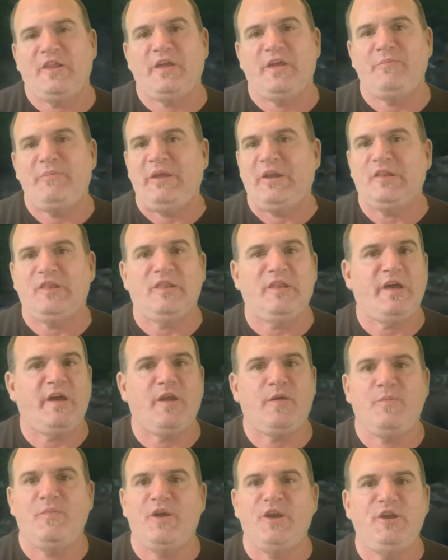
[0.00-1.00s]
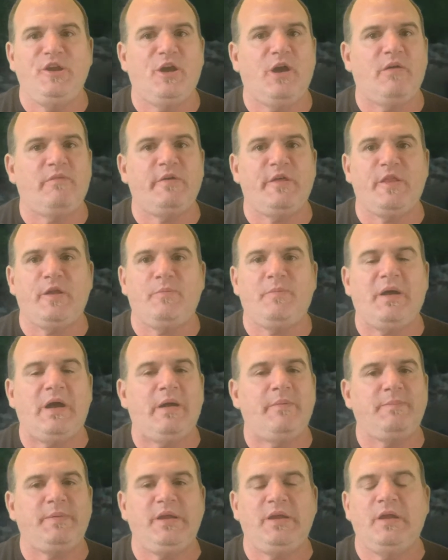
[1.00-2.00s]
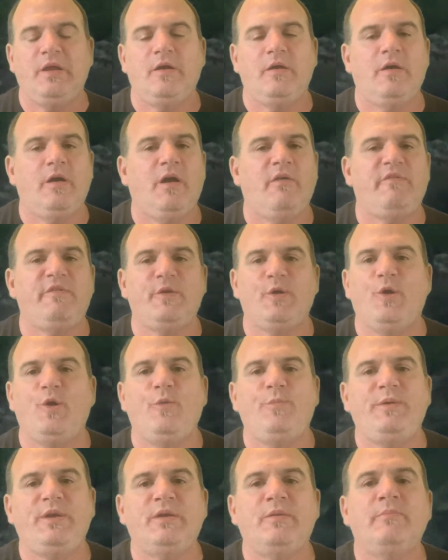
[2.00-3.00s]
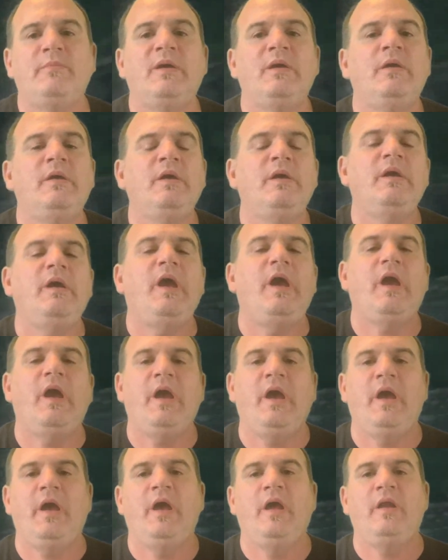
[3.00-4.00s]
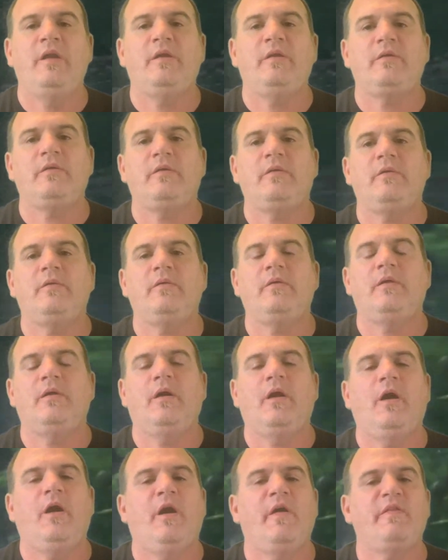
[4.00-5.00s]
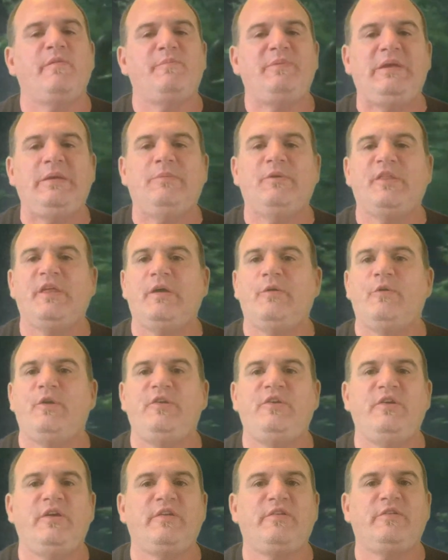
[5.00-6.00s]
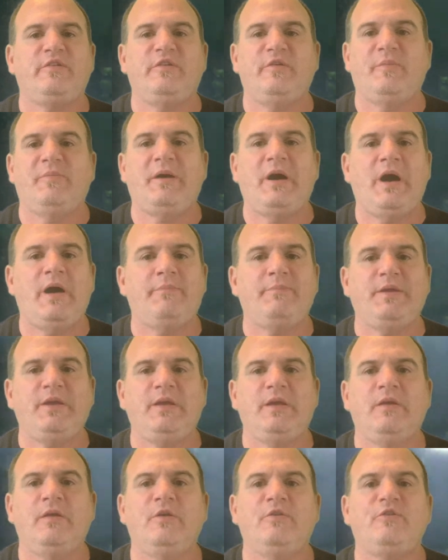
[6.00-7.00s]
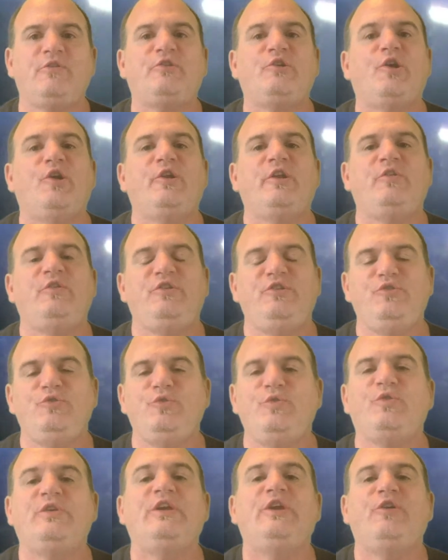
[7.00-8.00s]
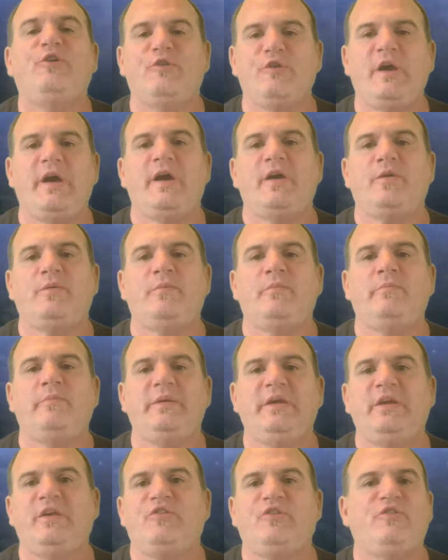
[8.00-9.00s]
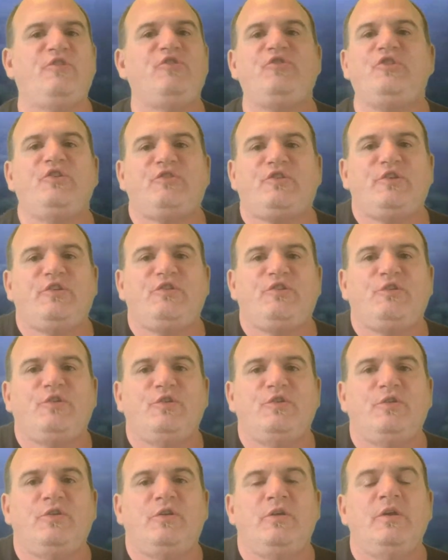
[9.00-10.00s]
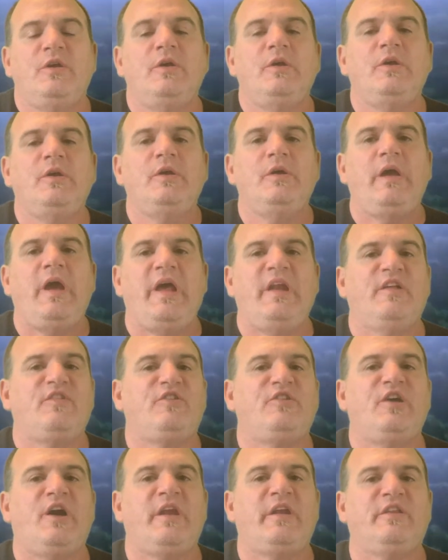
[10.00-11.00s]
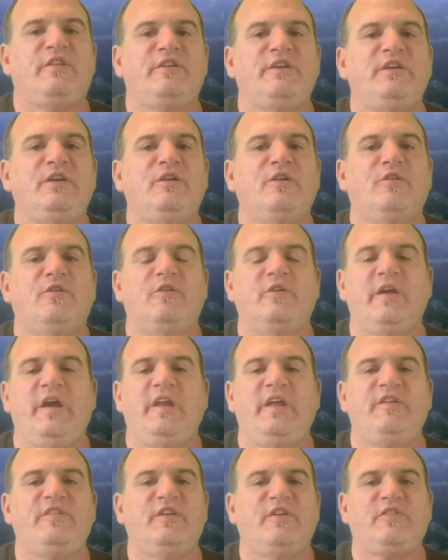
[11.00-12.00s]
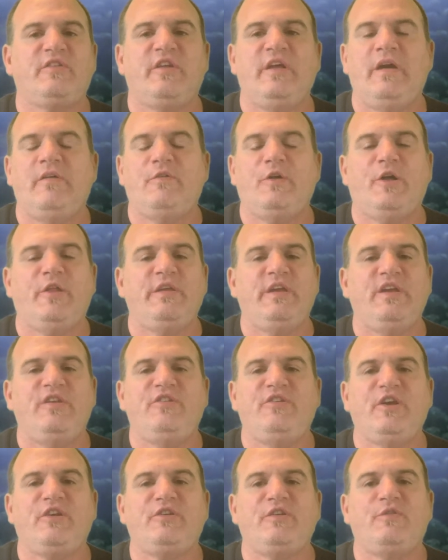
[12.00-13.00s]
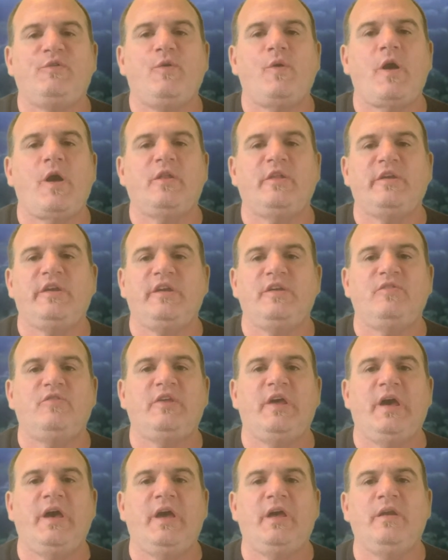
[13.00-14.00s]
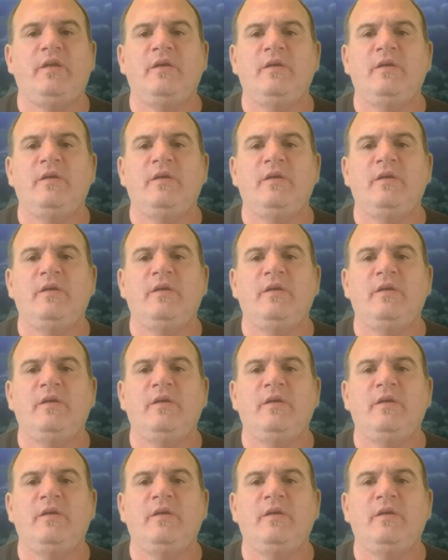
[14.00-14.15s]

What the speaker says: made a lot of money off of their poppy, off of their opium. And all the people that were addicted to poppy started using kratom because it's just as good, and it's not illegal, and it doesn't have all the addictive qualities that